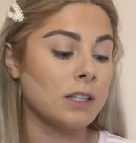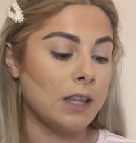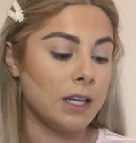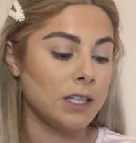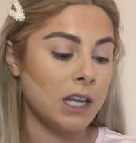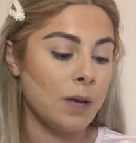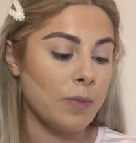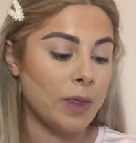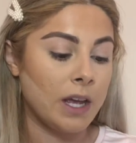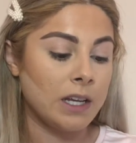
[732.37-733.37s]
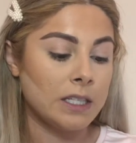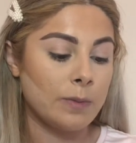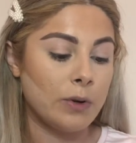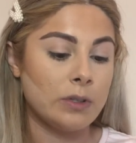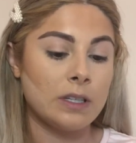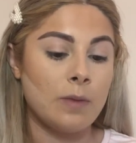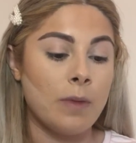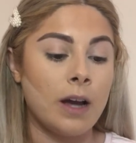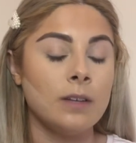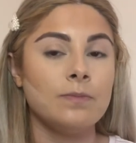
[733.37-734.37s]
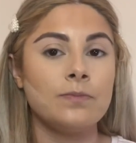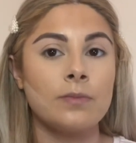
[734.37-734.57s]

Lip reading: I like to keep things mostly matte.